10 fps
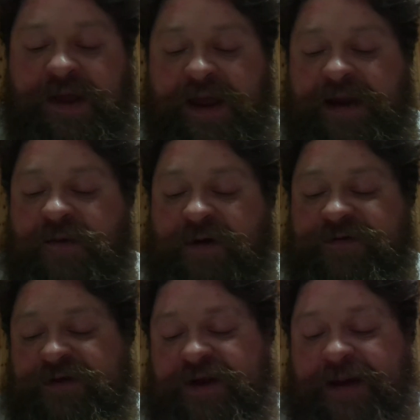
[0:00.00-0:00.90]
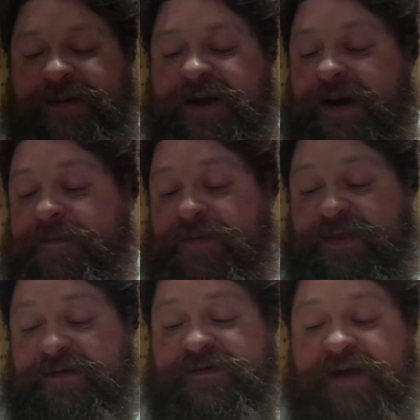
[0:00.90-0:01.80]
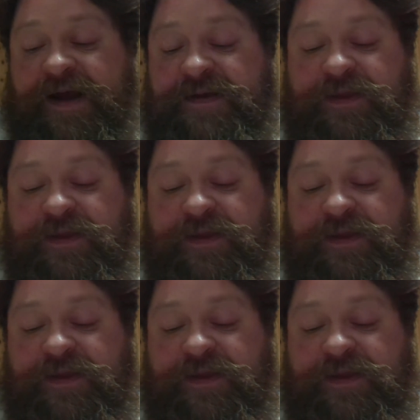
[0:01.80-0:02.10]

And he wasn't coming up this side.